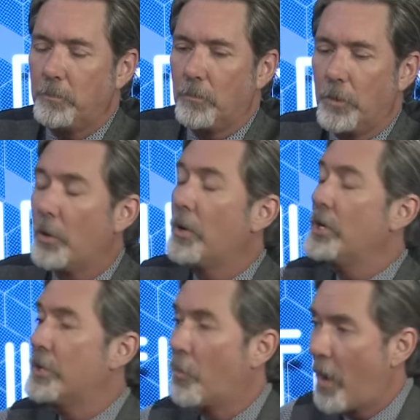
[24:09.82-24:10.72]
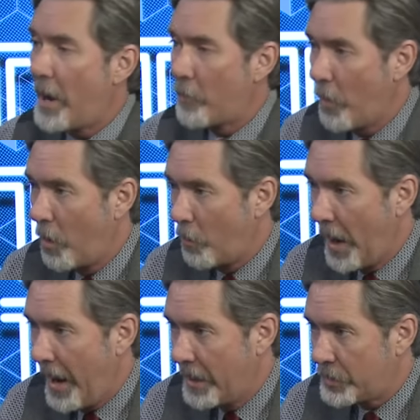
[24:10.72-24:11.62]
There is no right or wrong
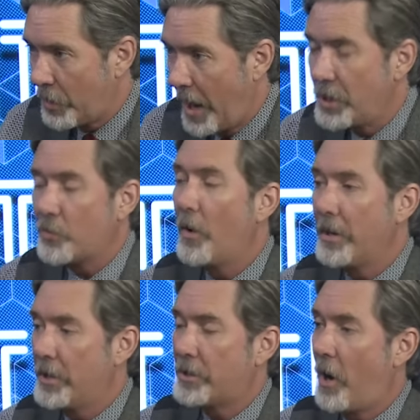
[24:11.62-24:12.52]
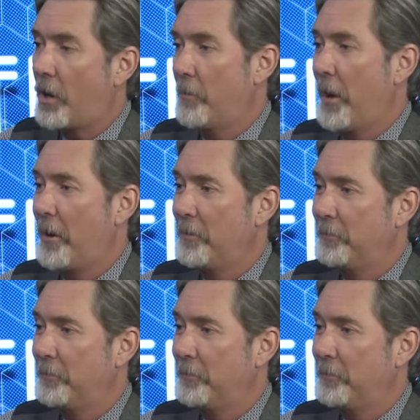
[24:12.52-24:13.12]
answer. I just wanted to talk about it.